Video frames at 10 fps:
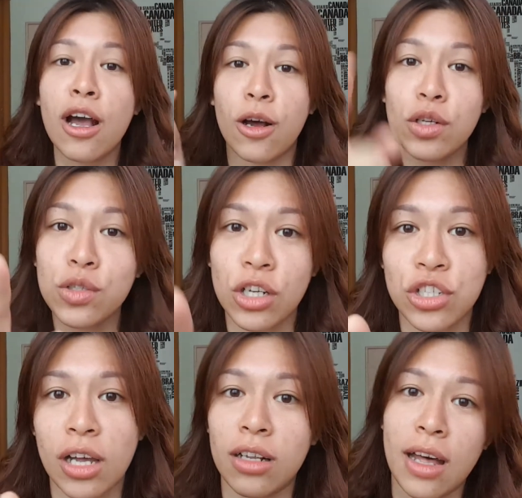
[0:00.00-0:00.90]
go to her
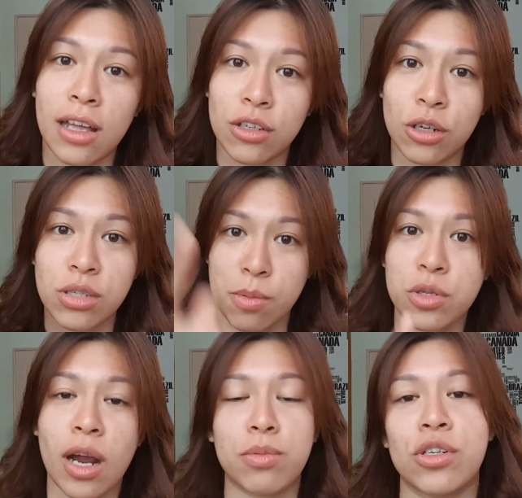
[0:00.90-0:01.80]
channel and, you know,
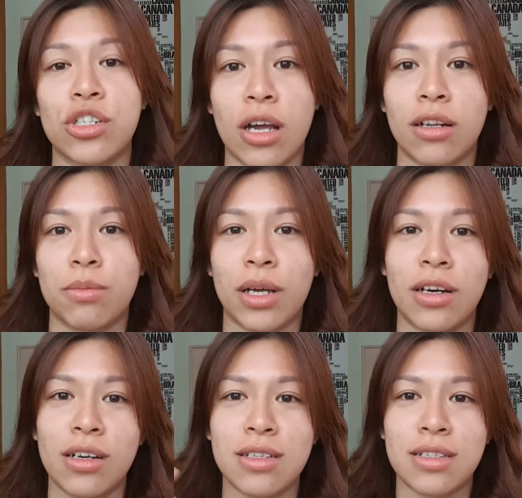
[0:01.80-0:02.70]
subscribe to her channel
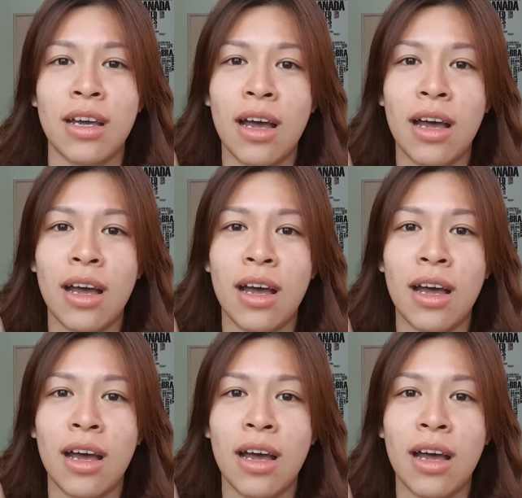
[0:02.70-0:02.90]
because